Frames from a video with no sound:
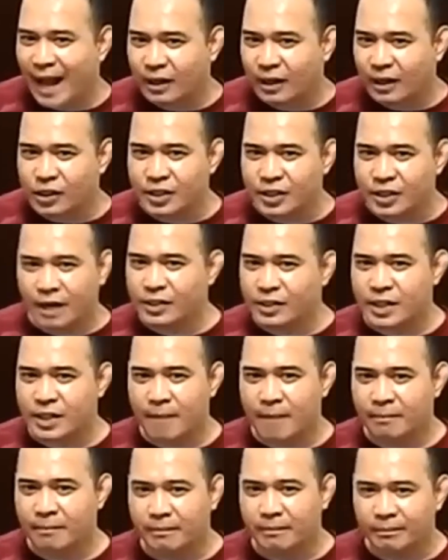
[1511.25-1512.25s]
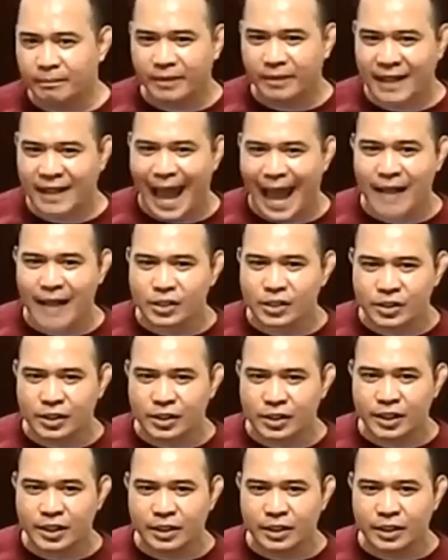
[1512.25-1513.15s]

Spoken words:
there are some gangsters,